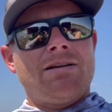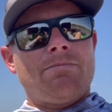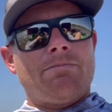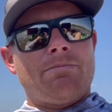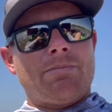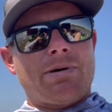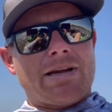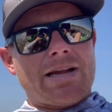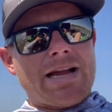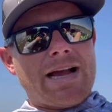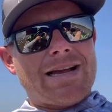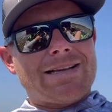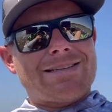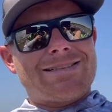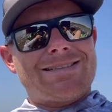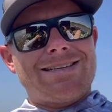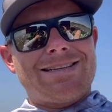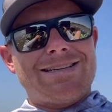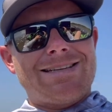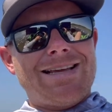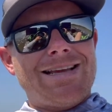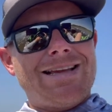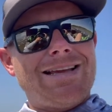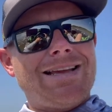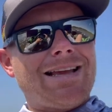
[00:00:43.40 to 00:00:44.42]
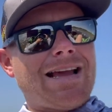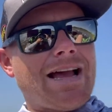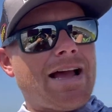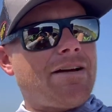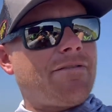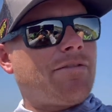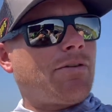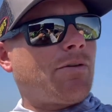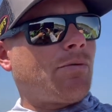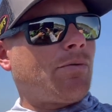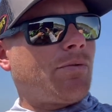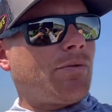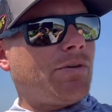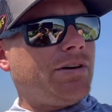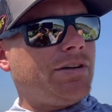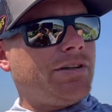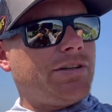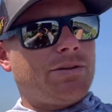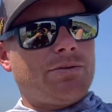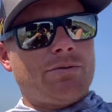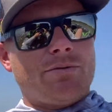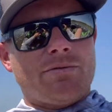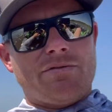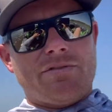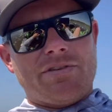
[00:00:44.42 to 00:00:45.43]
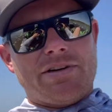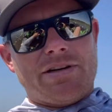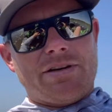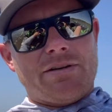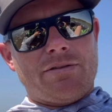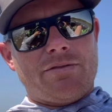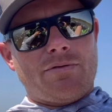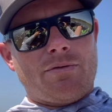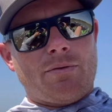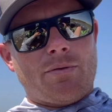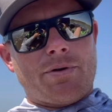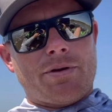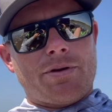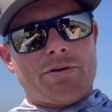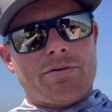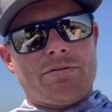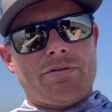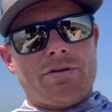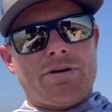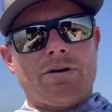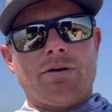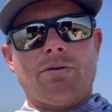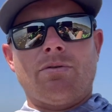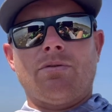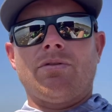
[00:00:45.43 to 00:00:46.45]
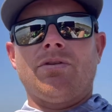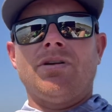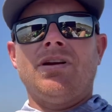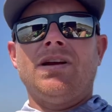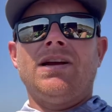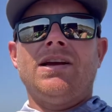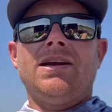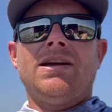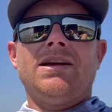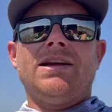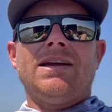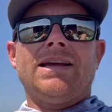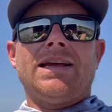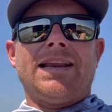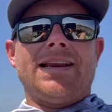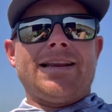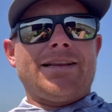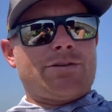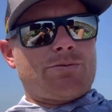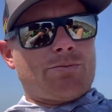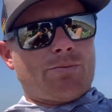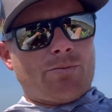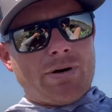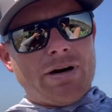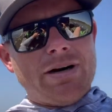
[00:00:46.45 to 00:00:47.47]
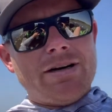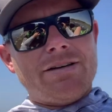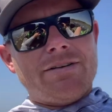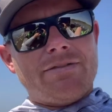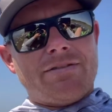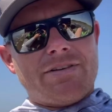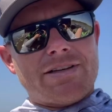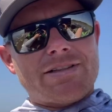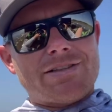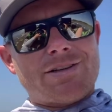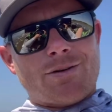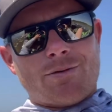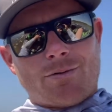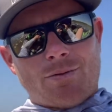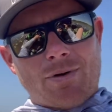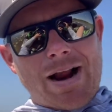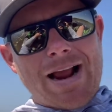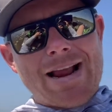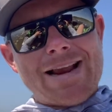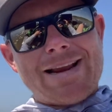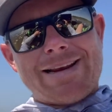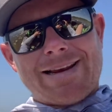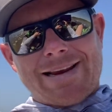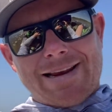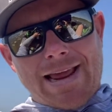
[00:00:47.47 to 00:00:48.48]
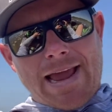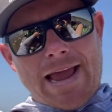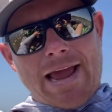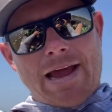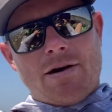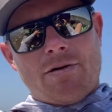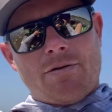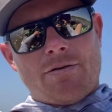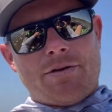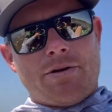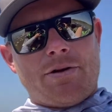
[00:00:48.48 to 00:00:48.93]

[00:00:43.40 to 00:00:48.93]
But guys, today I have a really cool video for you. You know, and it's relevant to right now.